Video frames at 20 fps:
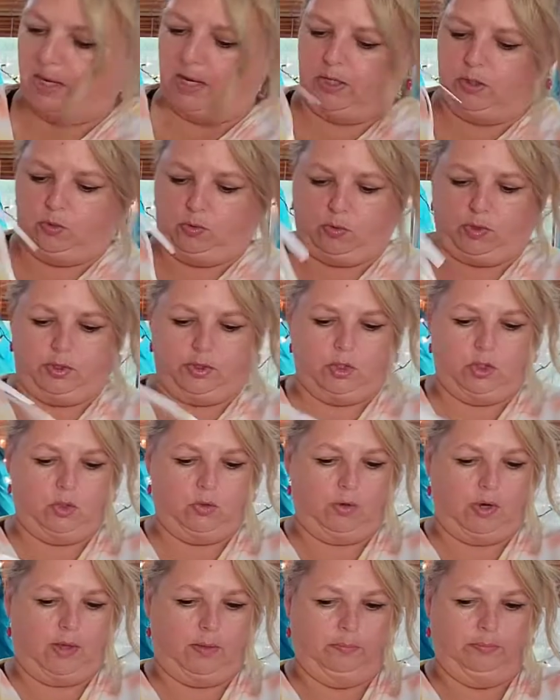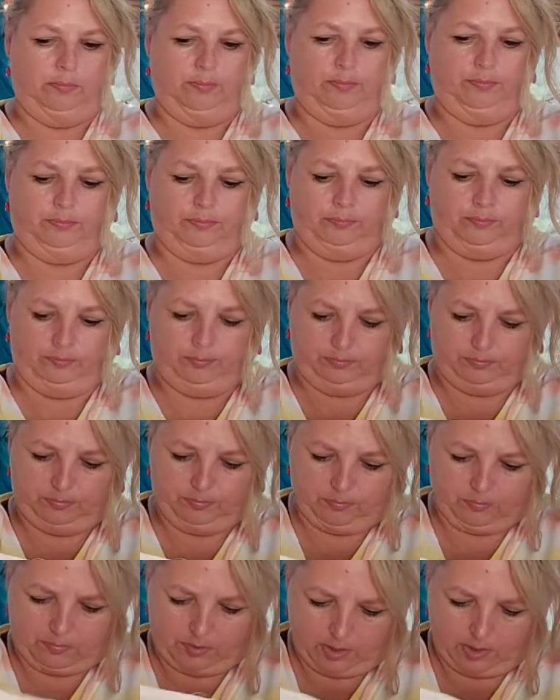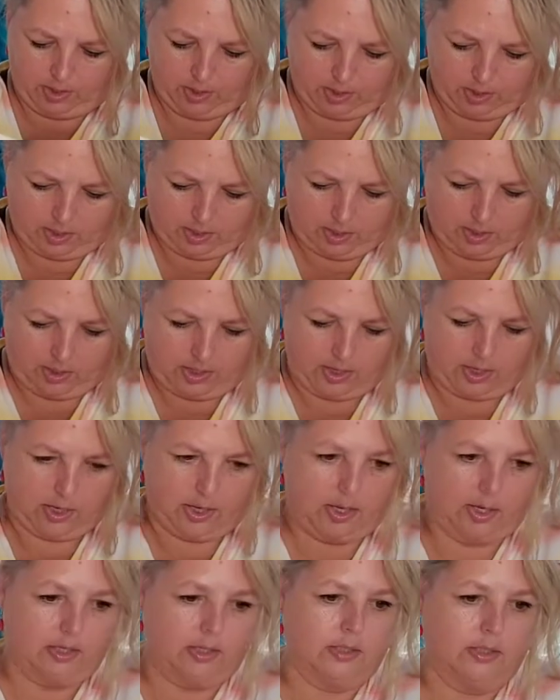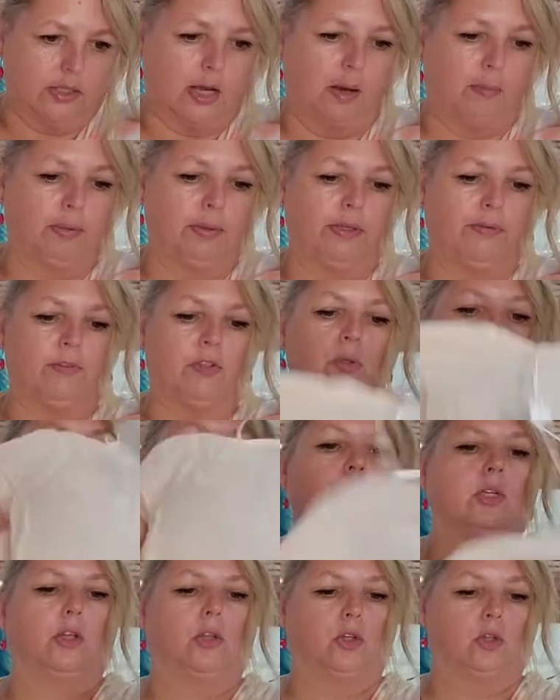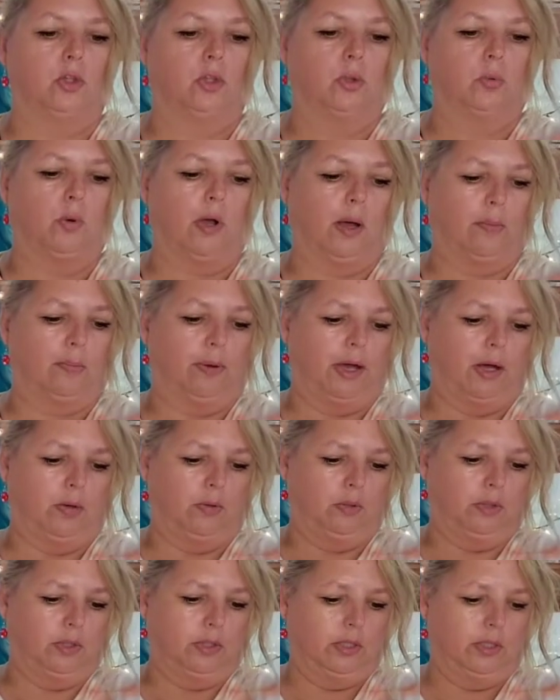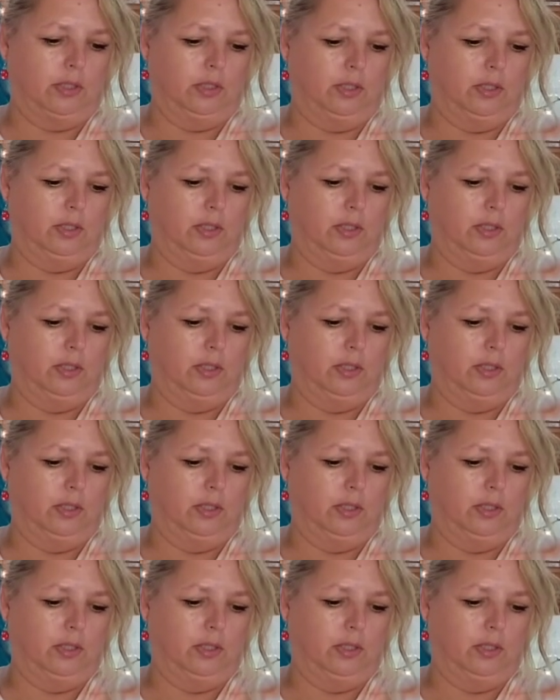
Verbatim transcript: by Nordstrom. And I believe this was another swap out.